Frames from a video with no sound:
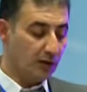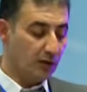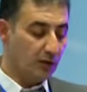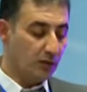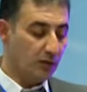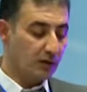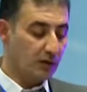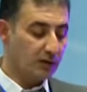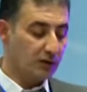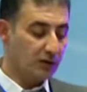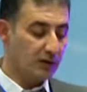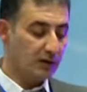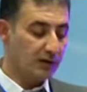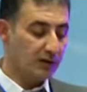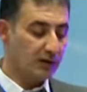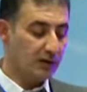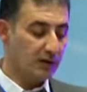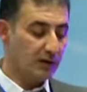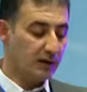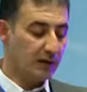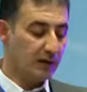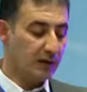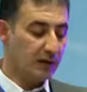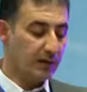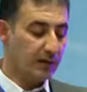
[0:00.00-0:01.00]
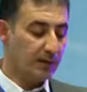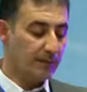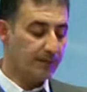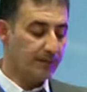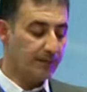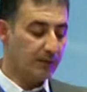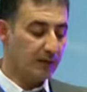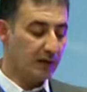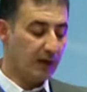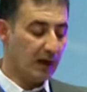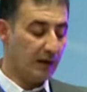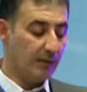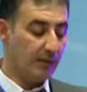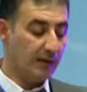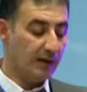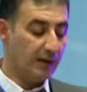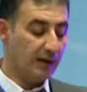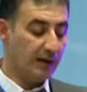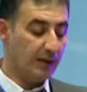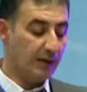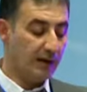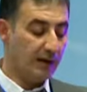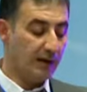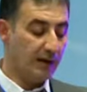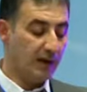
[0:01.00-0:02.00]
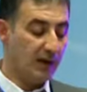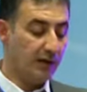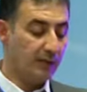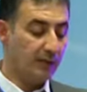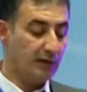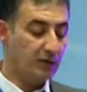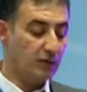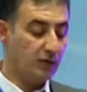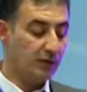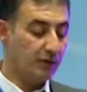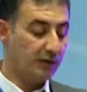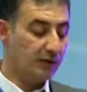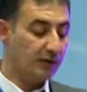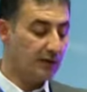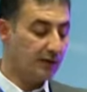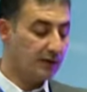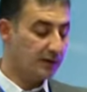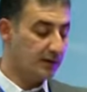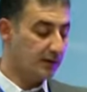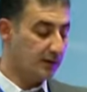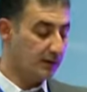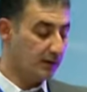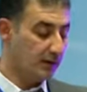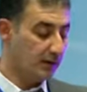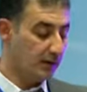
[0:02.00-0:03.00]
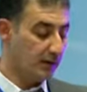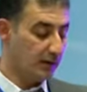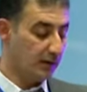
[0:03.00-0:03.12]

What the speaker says: which is, the main elements of this